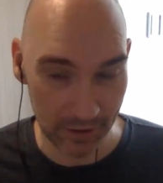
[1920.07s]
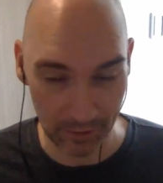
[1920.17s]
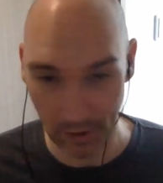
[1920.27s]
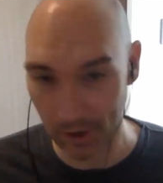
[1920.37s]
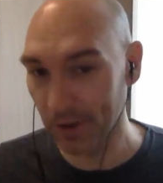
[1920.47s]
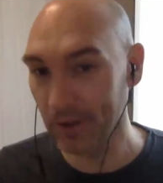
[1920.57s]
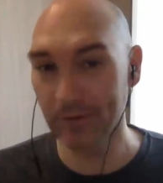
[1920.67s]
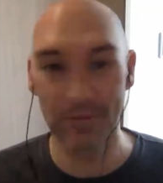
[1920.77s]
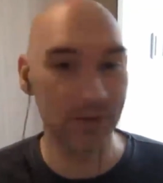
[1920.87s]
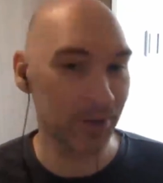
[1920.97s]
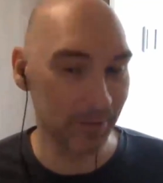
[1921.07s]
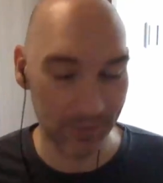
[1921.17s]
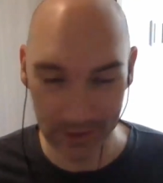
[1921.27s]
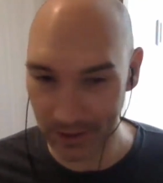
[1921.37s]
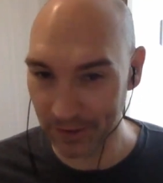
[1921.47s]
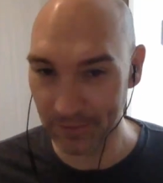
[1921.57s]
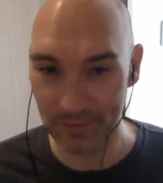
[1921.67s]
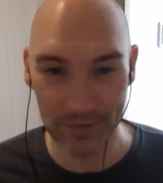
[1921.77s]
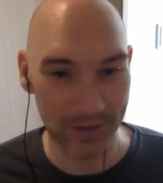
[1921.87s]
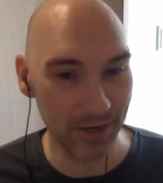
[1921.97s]
so all of the
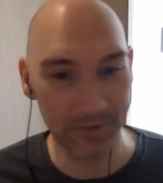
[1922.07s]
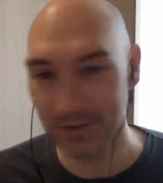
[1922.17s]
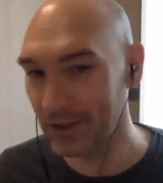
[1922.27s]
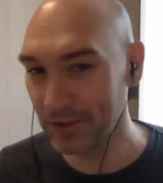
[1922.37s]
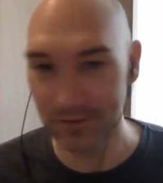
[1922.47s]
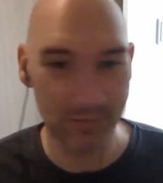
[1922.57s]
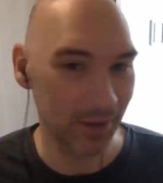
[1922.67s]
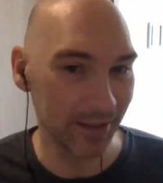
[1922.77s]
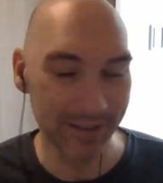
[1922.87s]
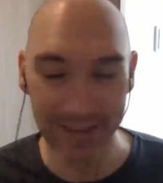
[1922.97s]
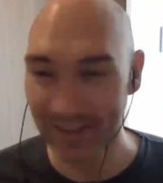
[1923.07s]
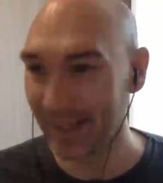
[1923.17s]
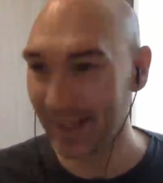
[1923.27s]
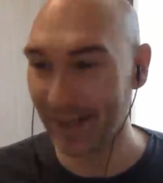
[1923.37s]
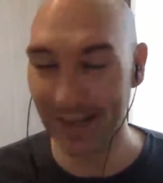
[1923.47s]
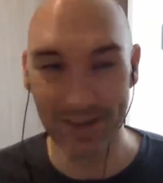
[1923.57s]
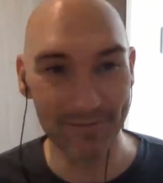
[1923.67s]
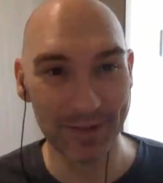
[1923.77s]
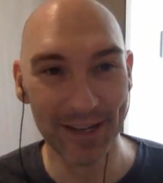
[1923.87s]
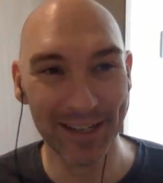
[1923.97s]
stuff that you've been
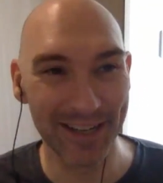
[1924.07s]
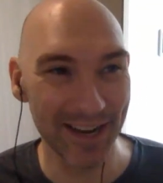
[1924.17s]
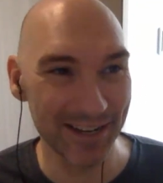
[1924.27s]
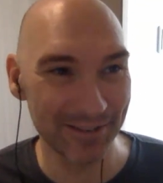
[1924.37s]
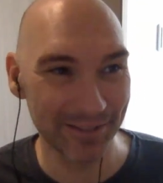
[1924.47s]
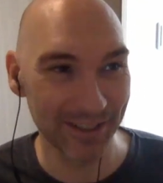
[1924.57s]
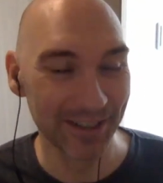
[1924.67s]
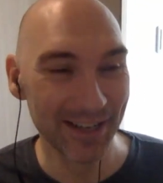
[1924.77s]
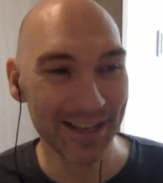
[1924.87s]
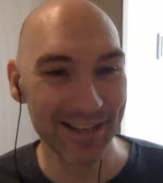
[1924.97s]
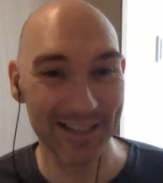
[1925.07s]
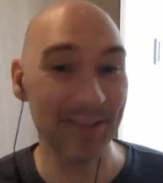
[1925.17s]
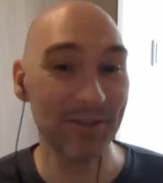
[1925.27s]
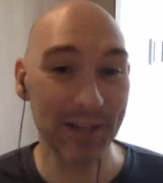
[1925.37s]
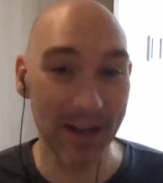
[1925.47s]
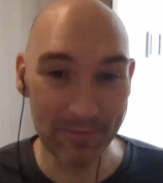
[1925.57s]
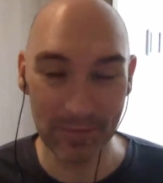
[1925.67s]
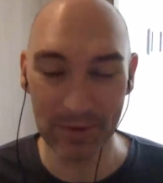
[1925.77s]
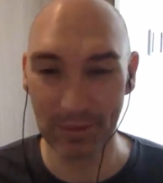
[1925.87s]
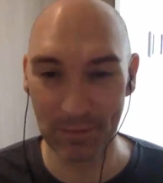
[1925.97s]
kind of saving
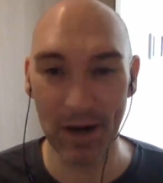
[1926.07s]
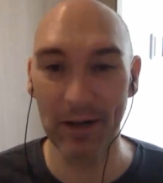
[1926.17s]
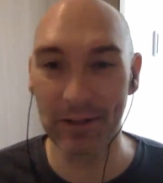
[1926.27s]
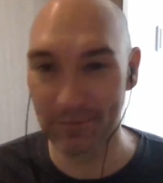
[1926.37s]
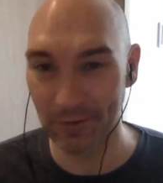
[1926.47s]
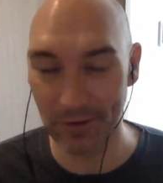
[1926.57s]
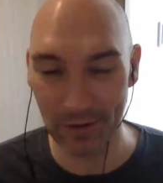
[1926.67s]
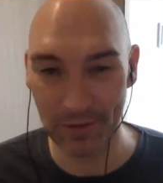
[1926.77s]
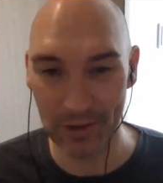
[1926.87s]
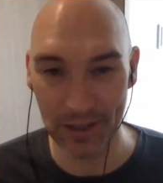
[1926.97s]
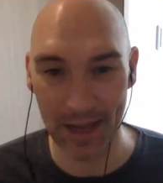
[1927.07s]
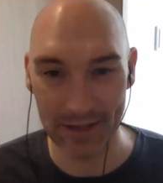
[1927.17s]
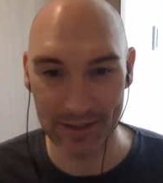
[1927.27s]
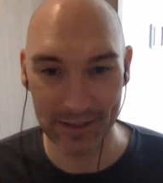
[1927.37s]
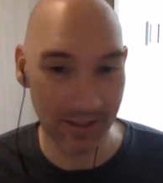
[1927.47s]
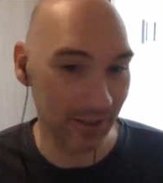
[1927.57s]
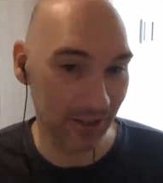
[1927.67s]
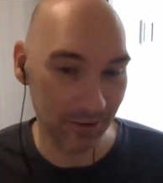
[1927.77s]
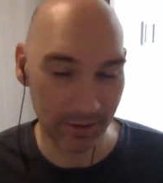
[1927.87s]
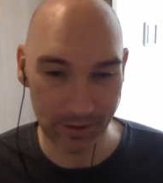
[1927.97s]
up and preparing for over the last
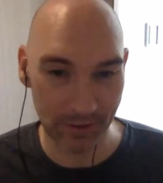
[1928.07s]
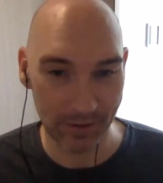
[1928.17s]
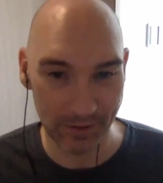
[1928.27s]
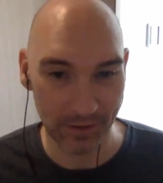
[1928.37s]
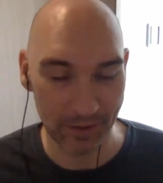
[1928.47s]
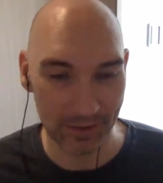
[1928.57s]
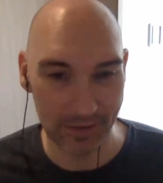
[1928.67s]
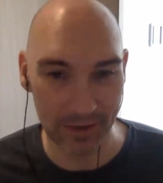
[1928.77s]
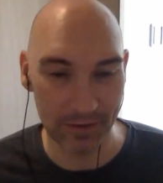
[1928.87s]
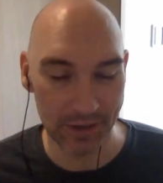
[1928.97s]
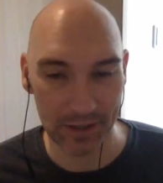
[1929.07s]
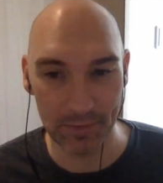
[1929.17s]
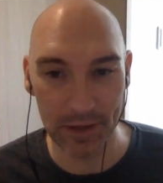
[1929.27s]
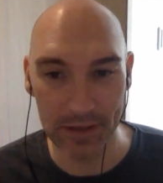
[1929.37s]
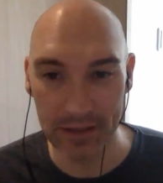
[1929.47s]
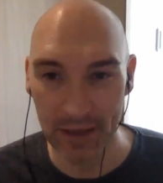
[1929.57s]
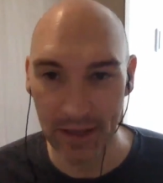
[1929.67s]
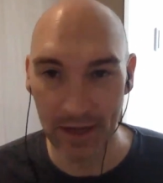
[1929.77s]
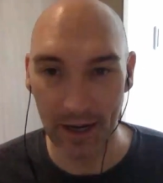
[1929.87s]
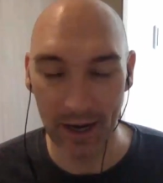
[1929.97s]
year or 6 months,
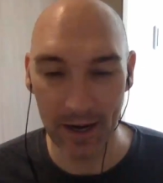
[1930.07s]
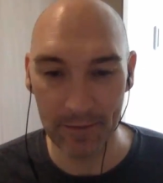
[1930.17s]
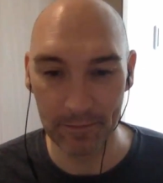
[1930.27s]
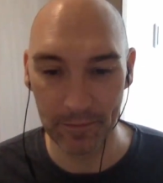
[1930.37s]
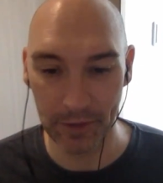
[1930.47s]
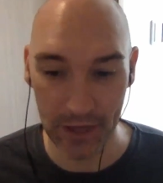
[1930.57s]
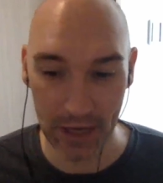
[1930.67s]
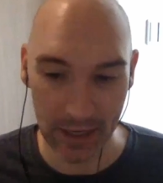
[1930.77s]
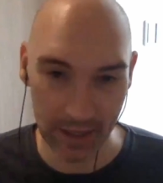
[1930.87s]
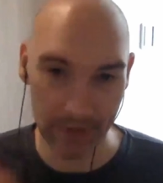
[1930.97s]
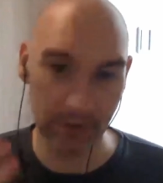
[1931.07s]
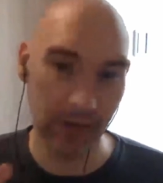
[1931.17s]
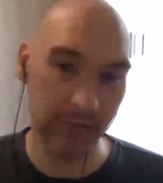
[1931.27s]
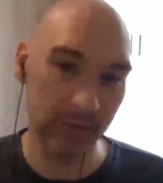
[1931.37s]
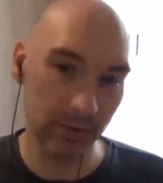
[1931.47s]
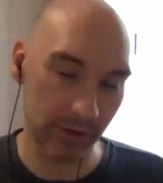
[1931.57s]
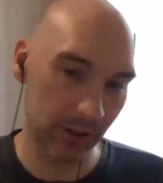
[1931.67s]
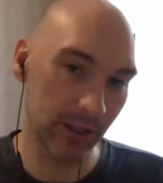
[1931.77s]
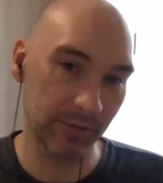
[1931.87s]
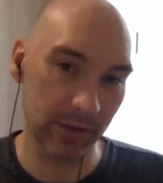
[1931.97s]
they'll take it and they'll give you a
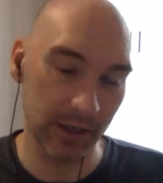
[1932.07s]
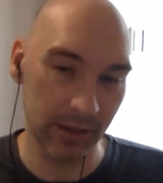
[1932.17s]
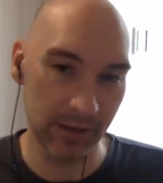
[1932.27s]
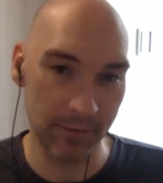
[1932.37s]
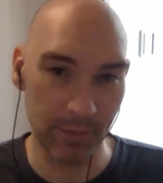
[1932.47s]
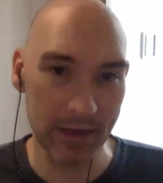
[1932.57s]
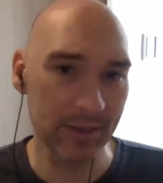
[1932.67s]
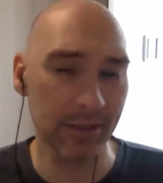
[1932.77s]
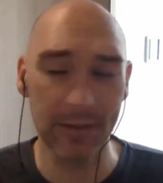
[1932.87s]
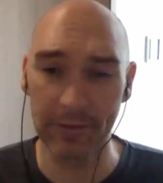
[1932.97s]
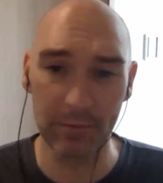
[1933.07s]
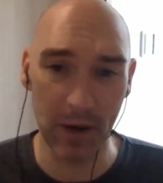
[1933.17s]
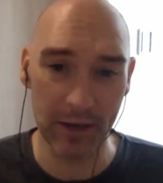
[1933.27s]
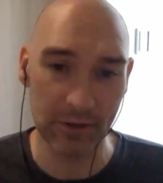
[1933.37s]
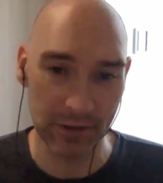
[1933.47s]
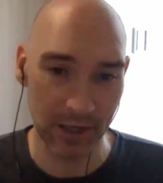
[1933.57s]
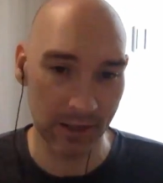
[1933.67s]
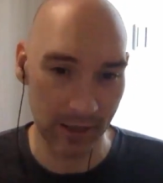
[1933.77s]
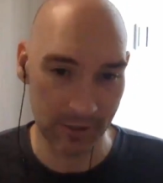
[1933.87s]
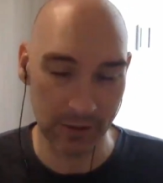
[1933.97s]
certificate. And that, basically, from my
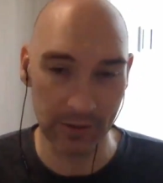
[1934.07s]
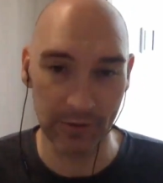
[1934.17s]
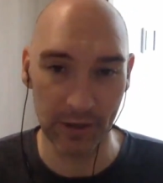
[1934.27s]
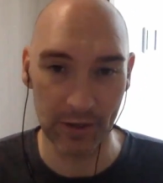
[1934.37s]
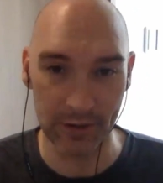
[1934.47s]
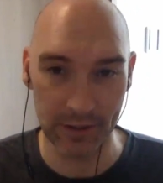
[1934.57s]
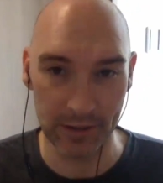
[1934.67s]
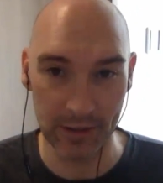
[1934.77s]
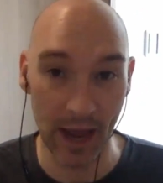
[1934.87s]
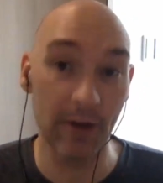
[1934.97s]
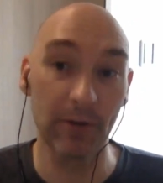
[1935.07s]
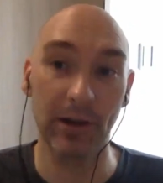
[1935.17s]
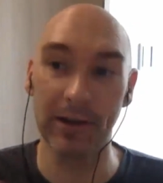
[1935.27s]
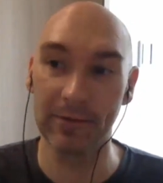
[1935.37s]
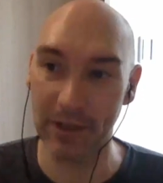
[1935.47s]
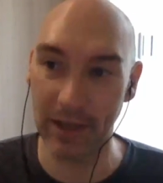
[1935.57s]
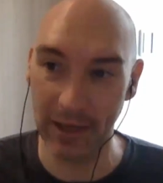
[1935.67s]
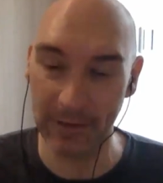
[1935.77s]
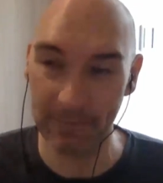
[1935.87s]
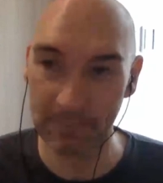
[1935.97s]
understanding, that certificate is now kind of
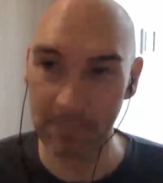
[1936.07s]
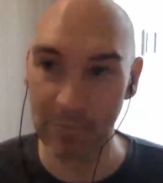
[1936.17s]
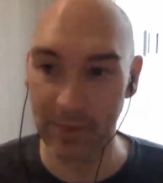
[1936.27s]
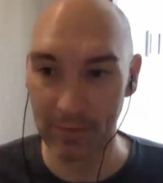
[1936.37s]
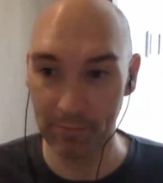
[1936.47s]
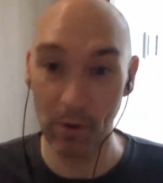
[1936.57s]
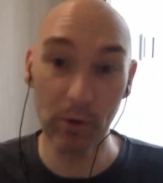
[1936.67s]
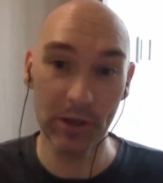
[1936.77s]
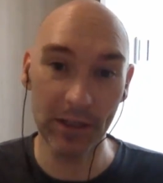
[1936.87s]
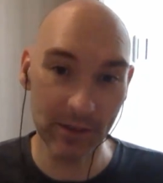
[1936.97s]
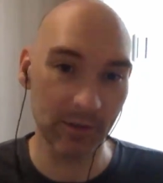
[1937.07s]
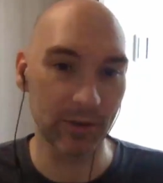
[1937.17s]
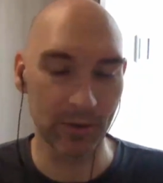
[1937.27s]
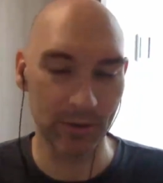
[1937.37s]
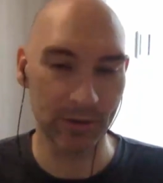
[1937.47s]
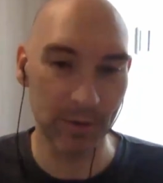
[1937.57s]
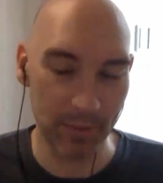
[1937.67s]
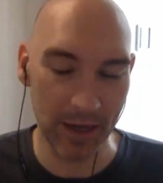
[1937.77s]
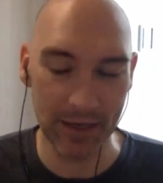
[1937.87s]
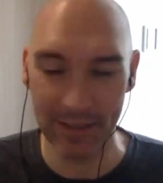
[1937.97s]
saying Moki or your
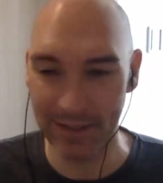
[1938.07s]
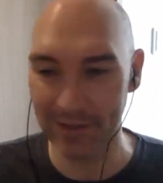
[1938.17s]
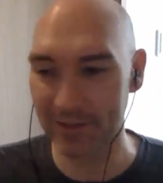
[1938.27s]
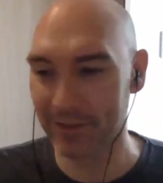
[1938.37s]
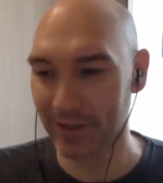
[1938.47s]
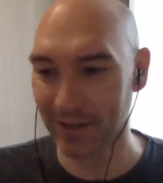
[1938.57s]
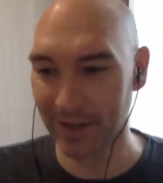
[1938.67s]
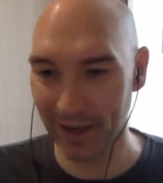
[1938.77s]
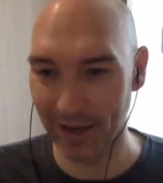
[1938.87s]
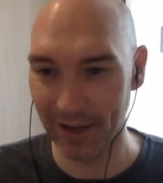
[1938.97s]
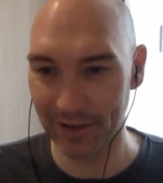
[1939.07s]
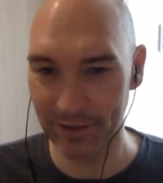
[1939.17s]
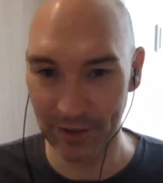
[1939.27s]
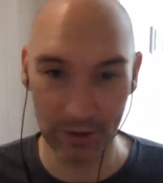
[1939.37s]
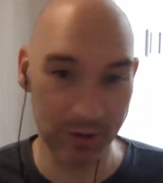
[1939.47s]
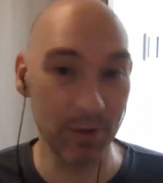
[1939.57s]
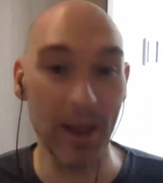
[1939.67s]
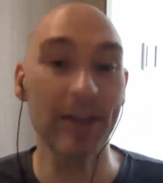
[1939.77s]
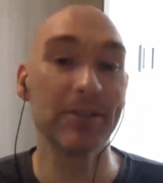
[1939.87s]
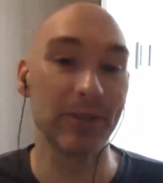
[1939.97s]
pet is
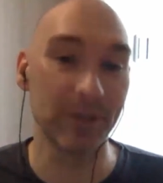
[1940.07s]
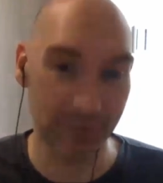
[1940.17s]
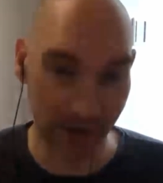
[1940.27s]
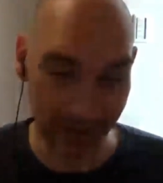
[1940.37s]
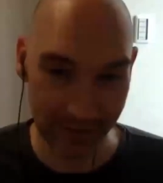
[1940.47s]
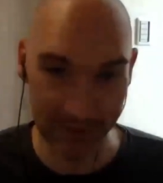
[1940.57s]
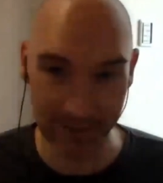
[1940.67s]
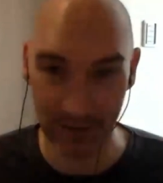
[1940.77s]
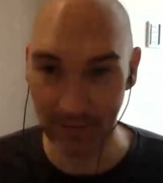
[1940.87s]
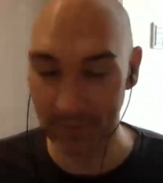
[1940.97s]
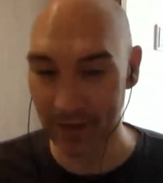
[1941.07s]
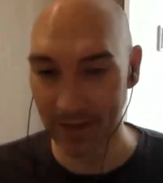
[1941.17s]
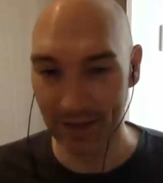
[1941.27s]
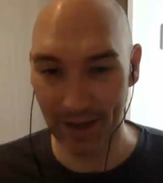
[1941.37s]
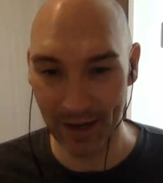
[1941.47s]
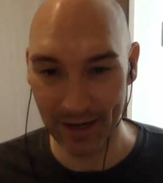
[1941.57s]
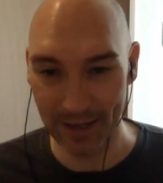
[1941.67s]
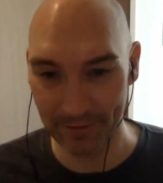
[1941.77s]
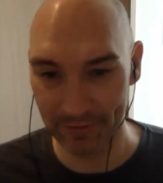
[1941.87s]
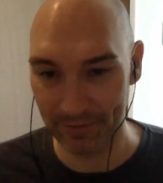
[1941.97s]
Japan certified. So
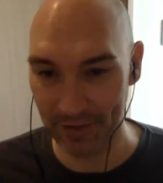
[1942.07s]
if